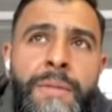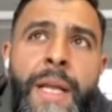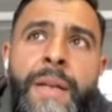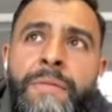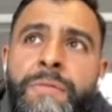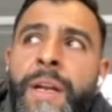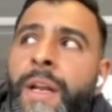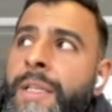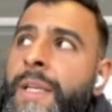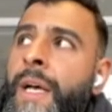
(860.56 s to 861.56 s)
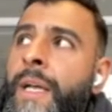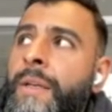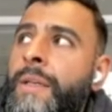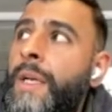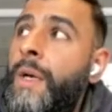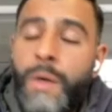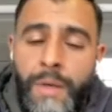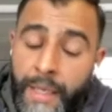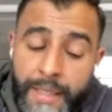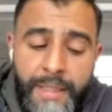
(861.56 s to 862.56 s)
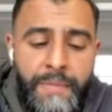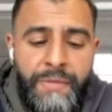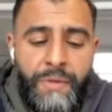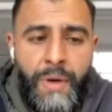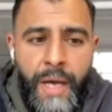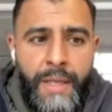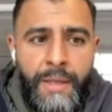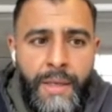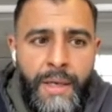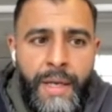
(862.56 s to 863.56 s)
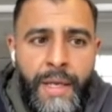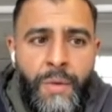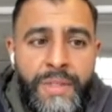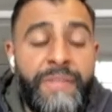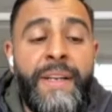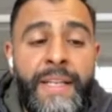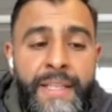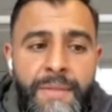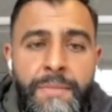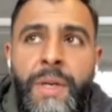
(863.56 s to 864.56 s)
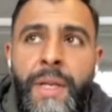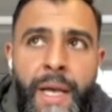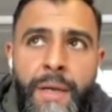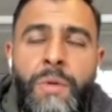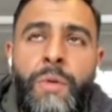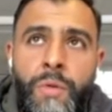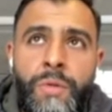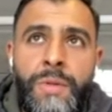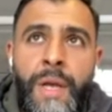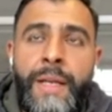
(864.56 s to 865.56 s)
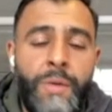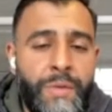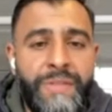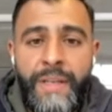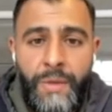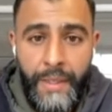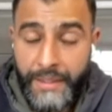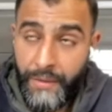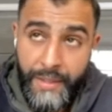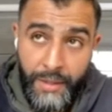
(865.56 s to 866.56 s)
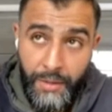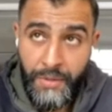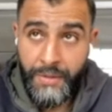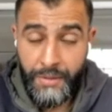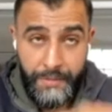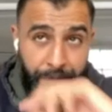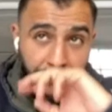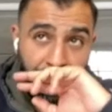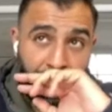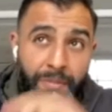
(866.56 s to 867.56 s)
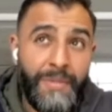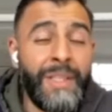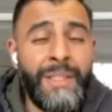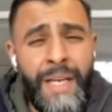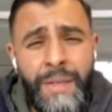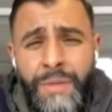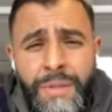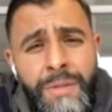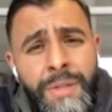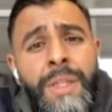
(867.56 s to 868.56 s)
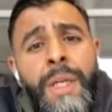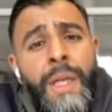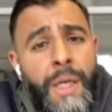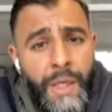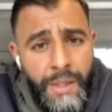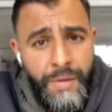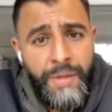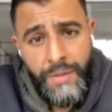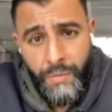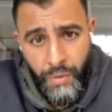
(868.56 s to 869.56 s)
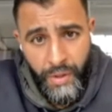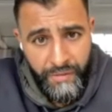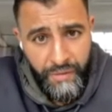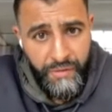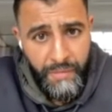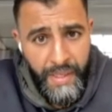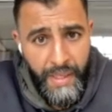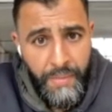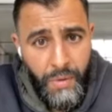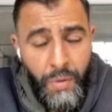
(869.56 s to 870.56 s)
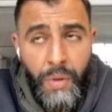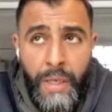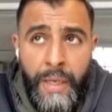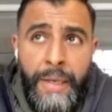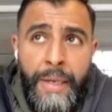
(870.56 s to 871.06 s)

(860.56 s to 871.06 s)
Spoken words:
then realized that like I said before, I always, if I need some money, I can always find a way. So I ended up doing some side hustles, doing some work for other people.